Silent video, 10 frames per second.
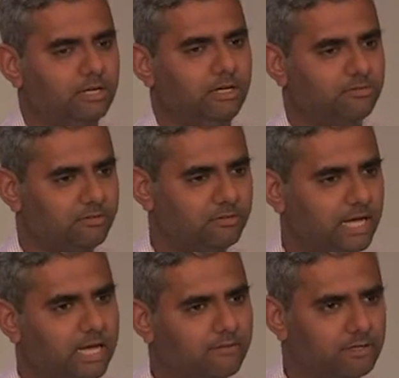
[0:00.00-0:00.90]
even if we
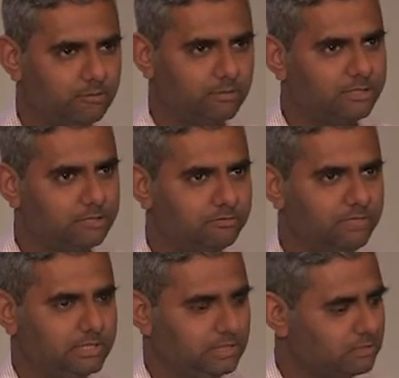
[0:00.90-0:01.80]
have a bunch of
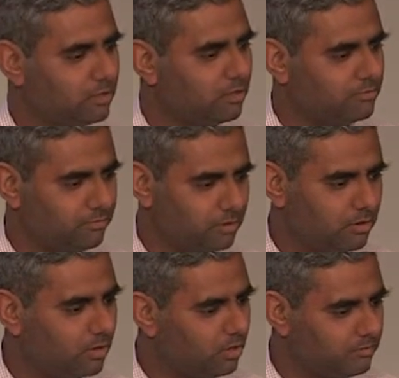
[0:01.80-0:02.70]
features, not
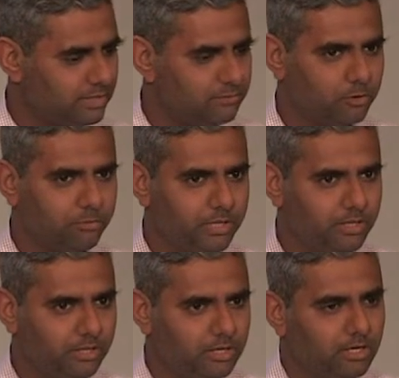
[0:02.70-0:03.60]
all of them would
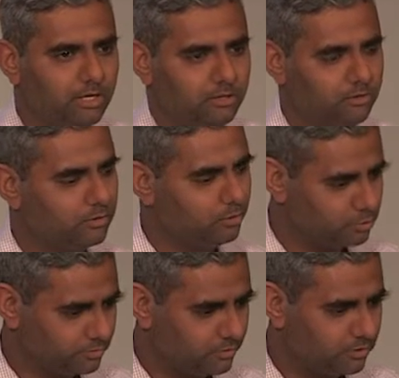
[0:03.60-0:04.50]
be
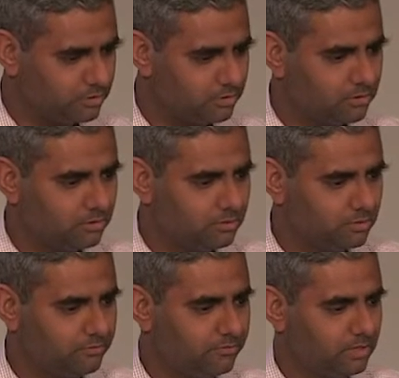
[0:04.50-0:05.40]
useful.
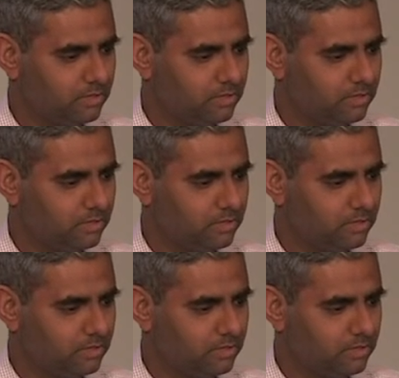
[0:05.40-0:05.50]
So